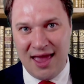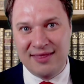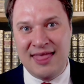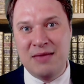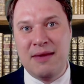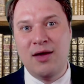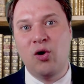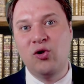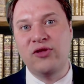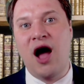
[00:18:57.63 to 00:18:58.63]
They may
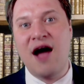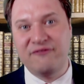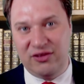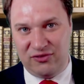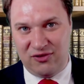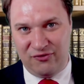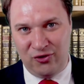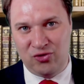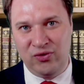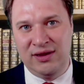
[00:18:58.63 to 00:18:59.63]
hold office for
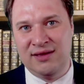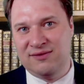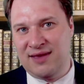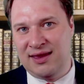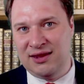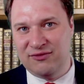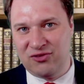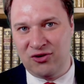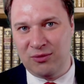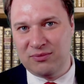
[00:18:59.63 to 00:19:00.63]
3 consecutive
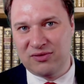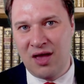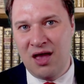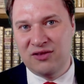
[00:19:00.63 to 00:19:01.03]
terms.